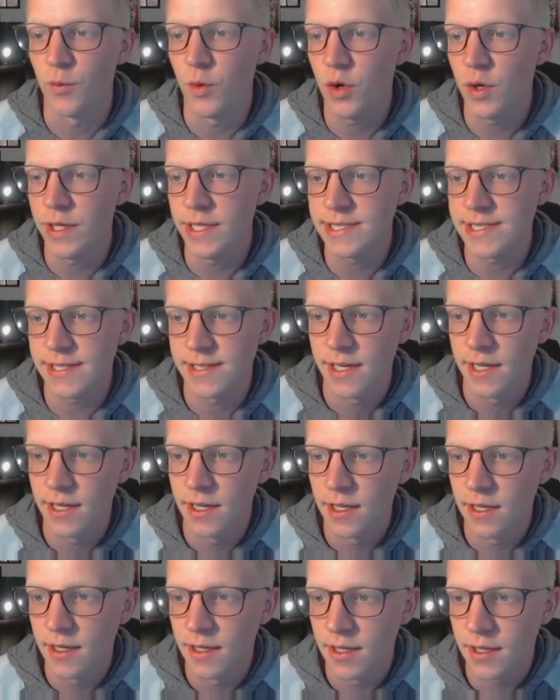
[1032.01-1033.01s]
Well, it's
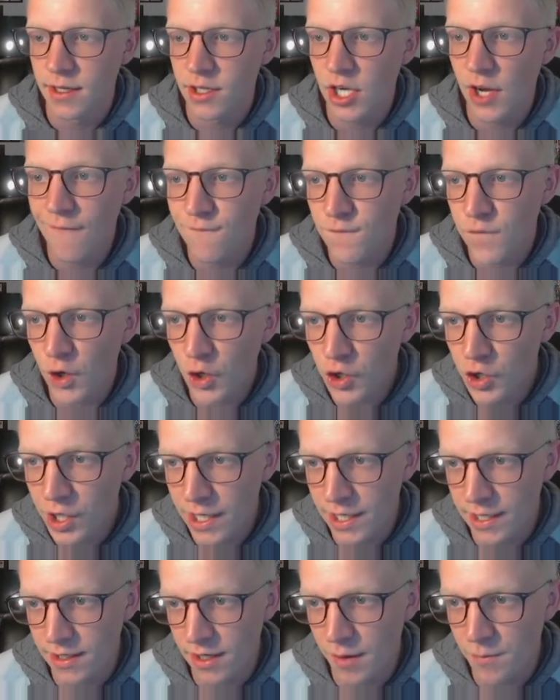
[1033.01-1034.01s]

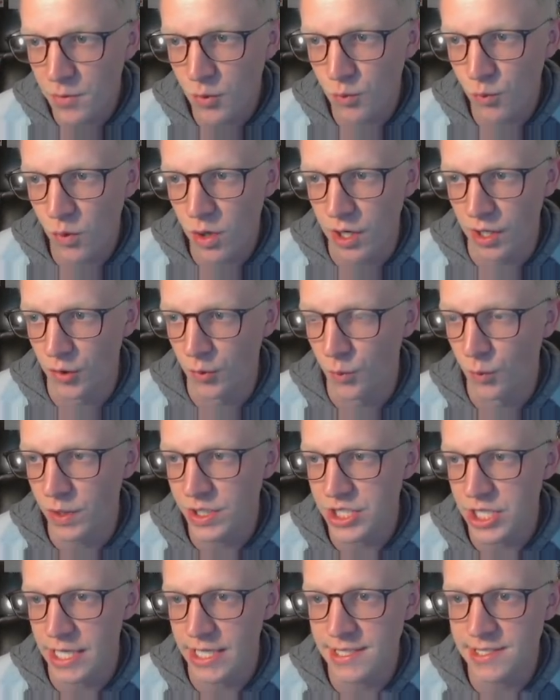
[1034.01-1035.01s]
converting number 1,
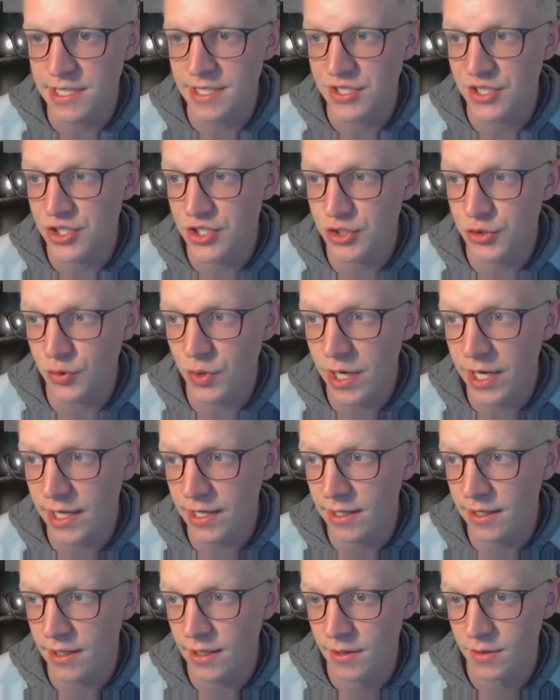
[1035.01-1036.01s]
which is a
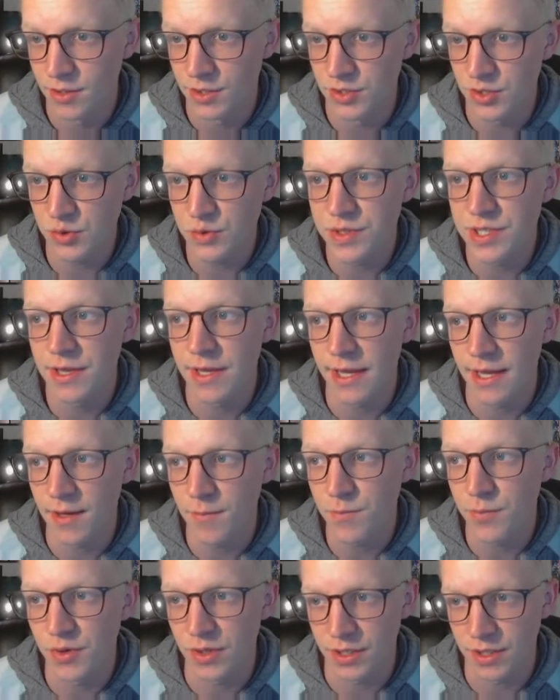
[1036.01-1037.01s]
string due to the
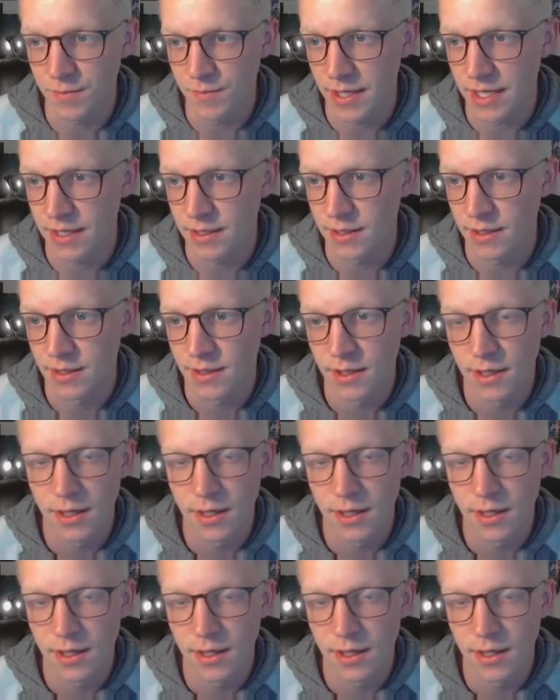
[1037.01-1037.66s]
input command.